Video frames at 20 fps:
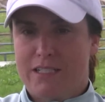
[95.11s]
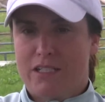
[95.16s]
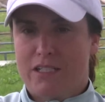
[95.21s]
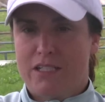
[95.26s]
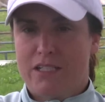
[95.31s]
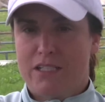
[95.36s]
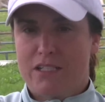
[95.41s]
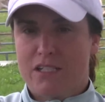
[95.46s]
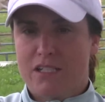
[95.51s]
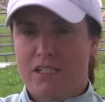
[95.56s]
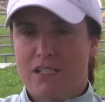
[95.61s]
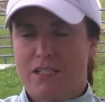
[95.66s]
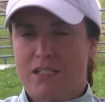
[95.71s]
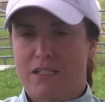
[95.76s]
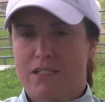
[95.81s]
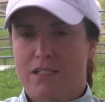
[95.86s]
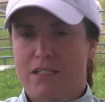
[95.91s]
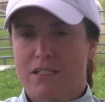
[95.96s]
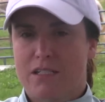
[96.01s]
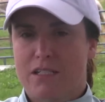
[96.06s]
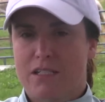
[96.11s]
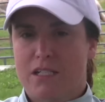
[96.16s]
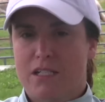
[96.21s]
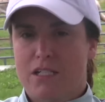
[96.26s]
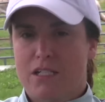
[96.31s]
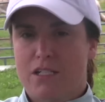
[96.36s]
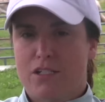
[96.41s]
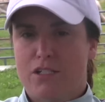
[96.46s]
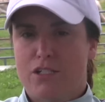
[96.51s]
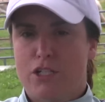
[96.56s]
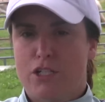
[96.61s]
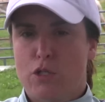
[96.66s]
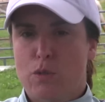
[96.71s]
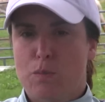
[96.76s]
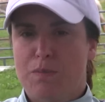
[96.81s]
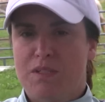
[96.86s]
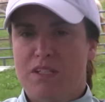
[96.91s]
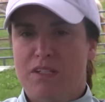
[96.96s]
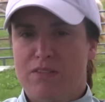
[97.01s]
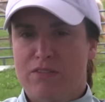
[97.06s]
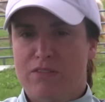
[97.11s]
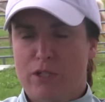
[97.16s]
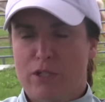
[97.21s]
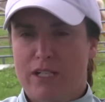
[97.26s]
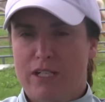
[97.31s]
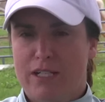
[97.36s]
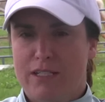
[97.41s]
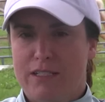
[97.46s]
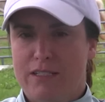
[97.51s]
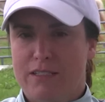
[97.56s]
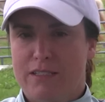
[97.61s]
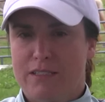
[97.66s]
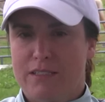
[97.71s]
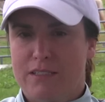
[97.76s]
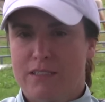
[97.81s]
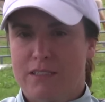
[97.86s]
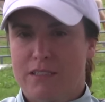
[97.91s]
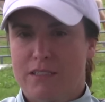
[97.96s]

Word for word: is don't be afraid.